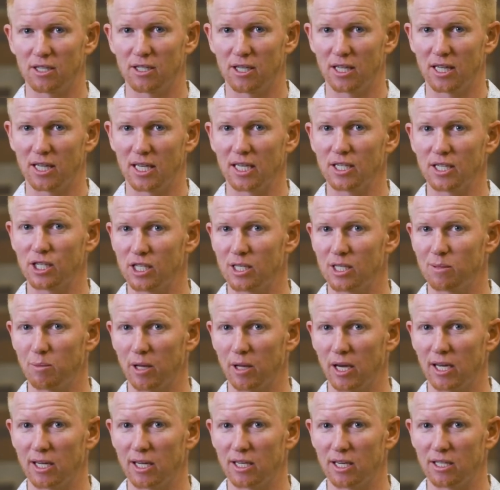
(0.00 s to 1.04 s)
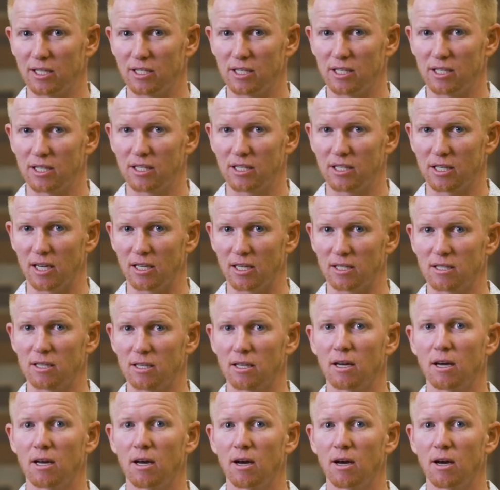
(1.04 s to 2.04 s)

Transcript: She thinks she's playing, and she just says,